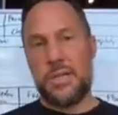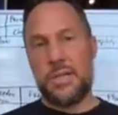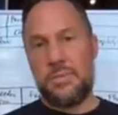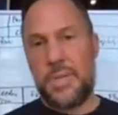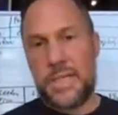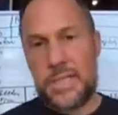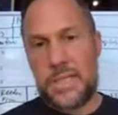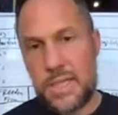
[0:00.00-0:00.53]

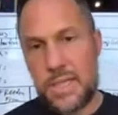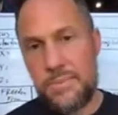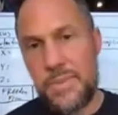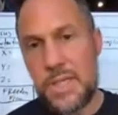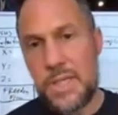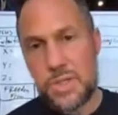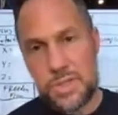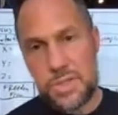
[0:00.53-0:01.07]
but
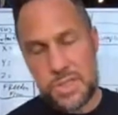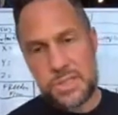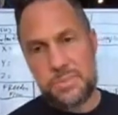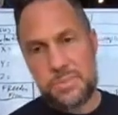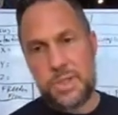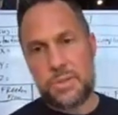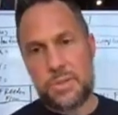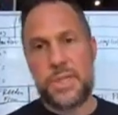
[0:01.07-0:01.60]
these are just
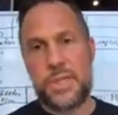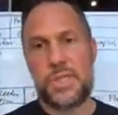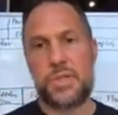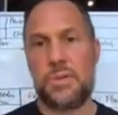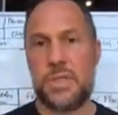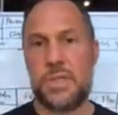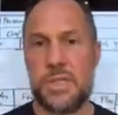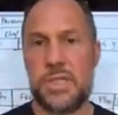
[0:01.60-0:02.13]
some good
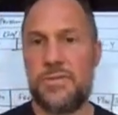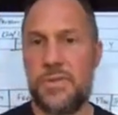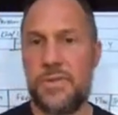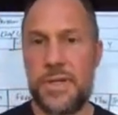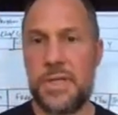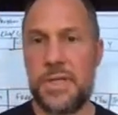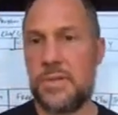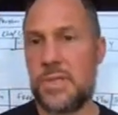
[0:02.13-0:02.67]
resources for you.